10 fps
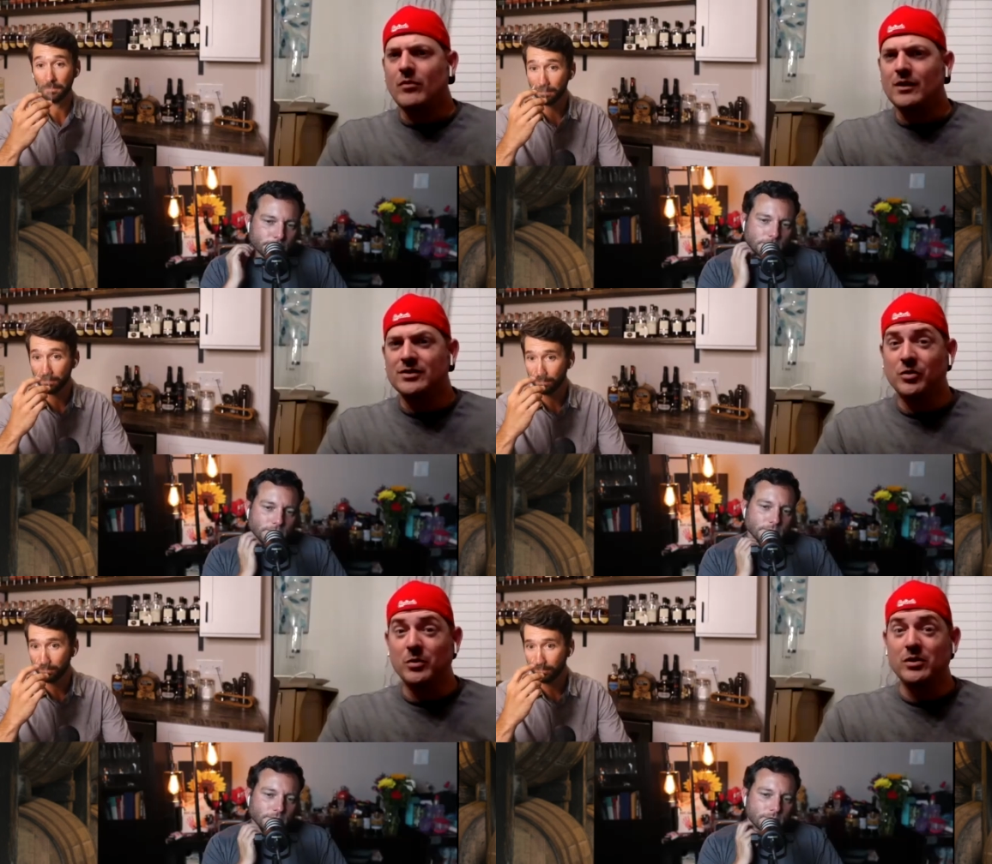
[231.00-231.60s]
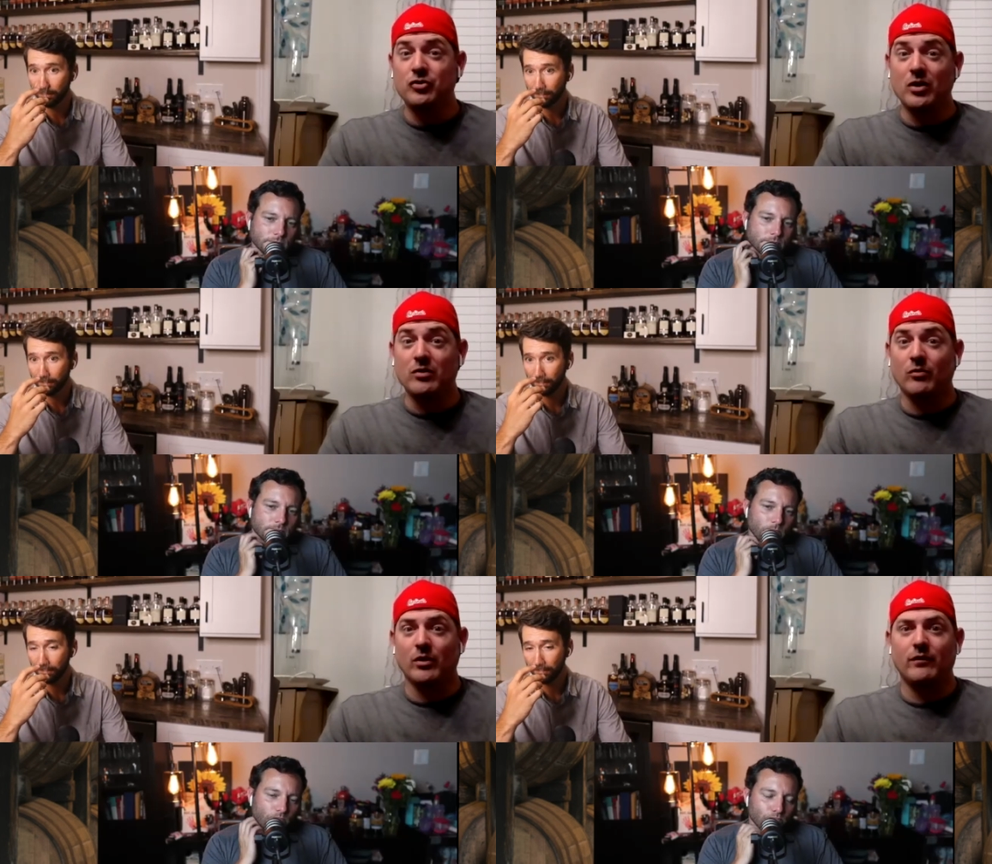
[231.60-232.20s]
Speaker 1: So in
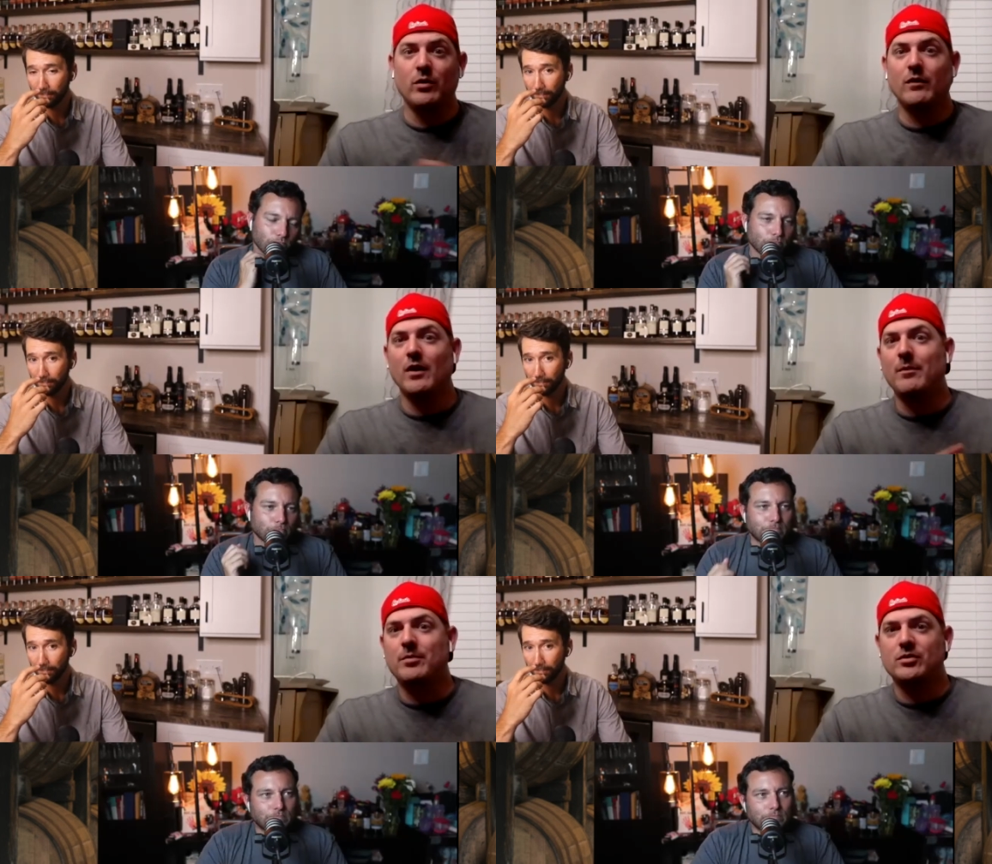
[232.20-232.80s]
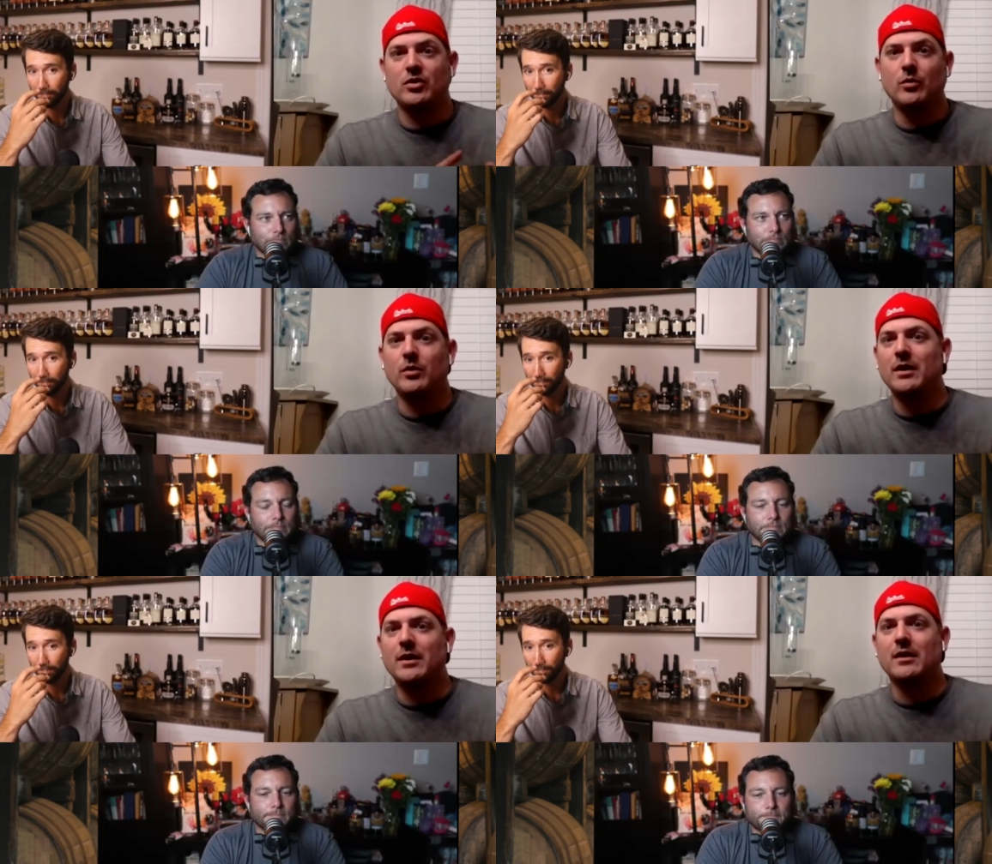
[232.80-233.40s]
general, if you have the
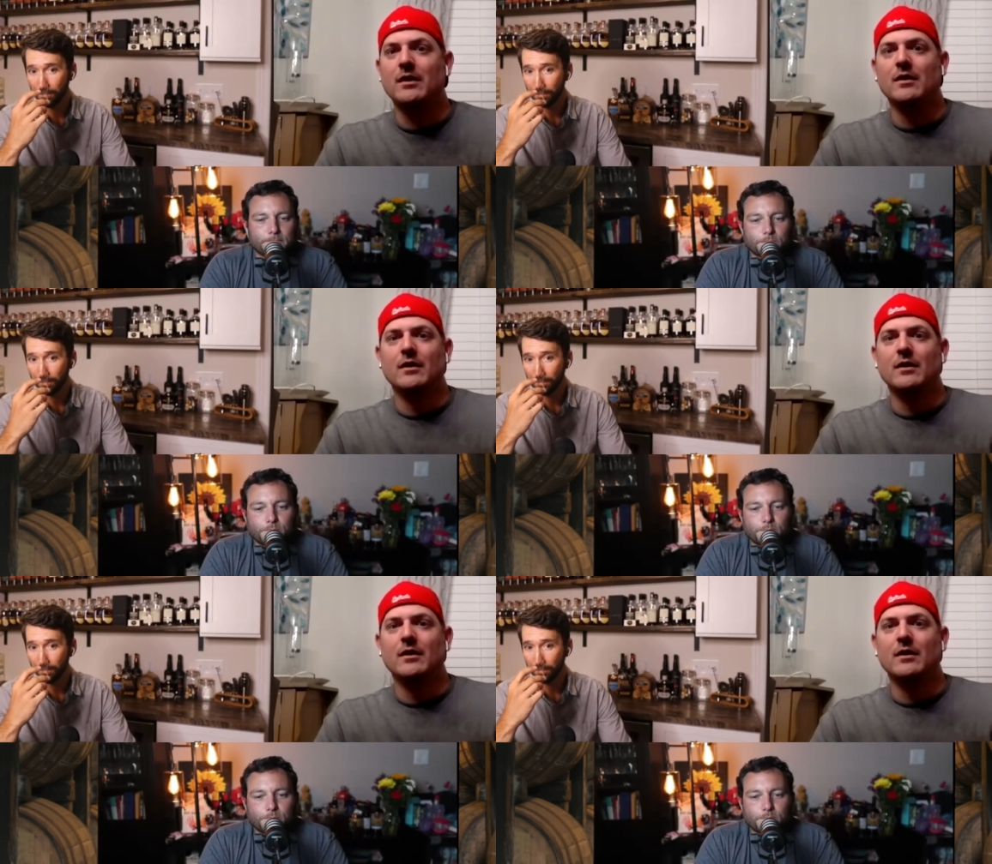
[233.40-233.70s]
opportunity,